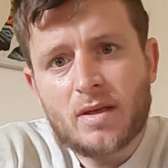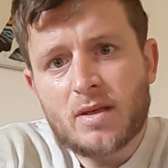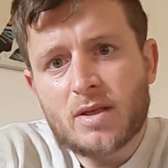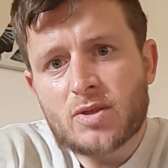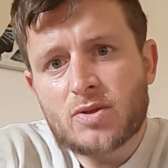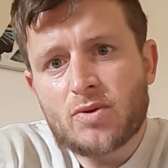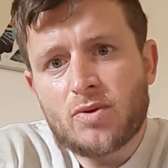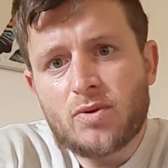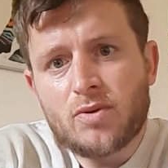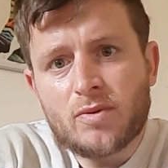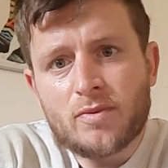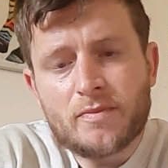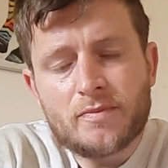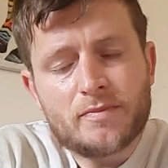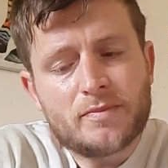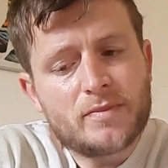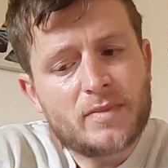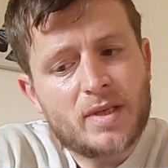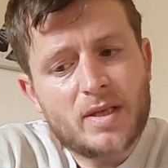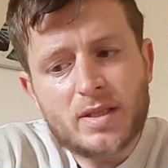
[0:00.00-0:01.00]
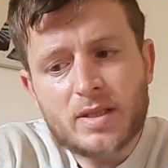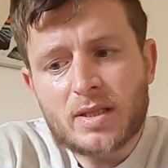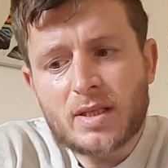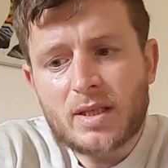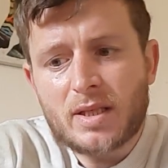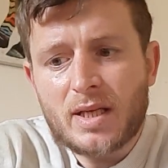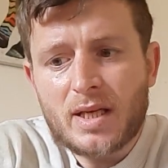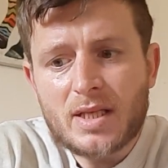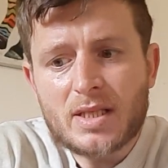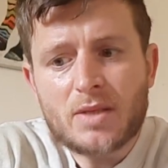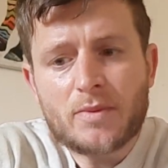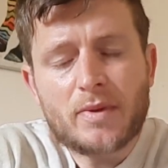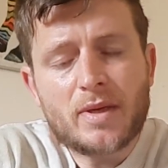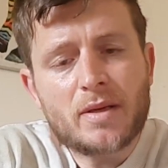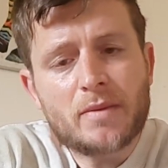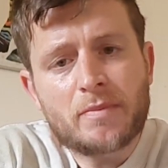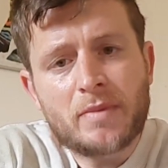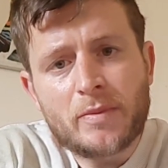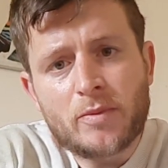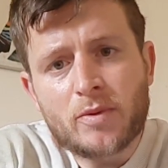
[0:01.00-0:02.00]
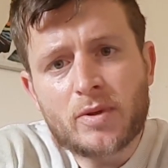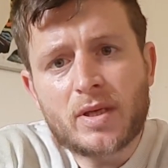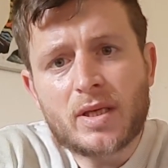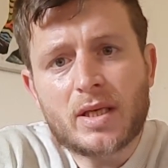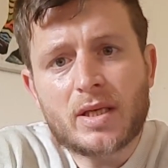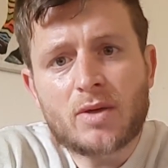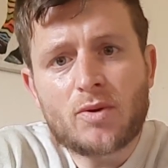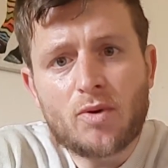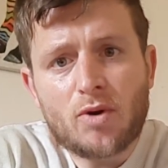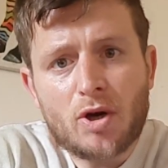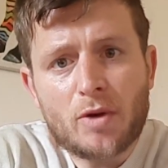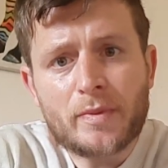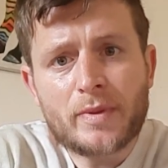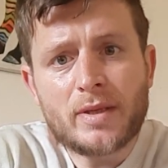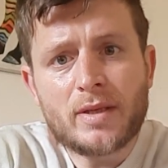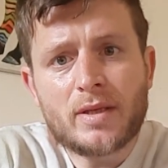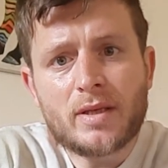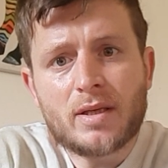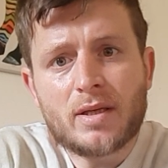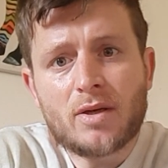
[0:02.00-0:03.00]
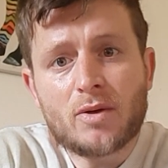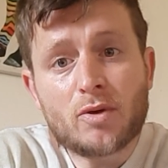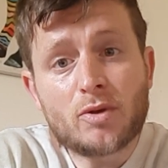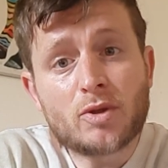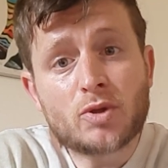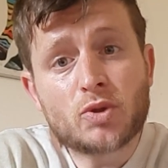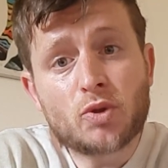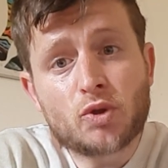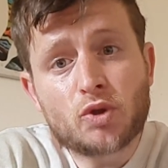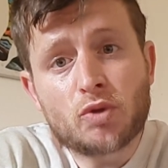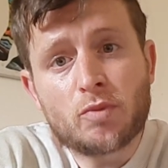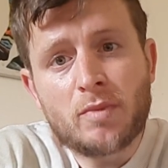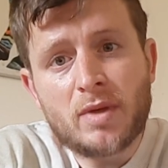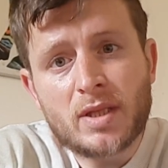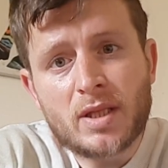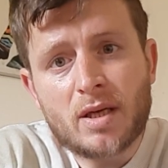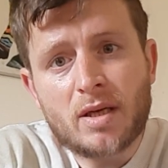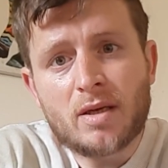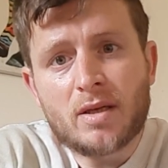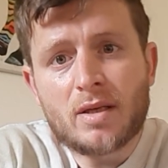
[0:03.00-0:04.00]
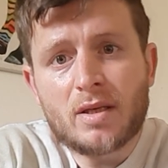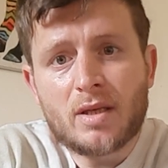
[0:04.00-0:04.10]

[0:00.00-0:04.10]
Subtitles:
So it's crazy what people can get caught up in social media.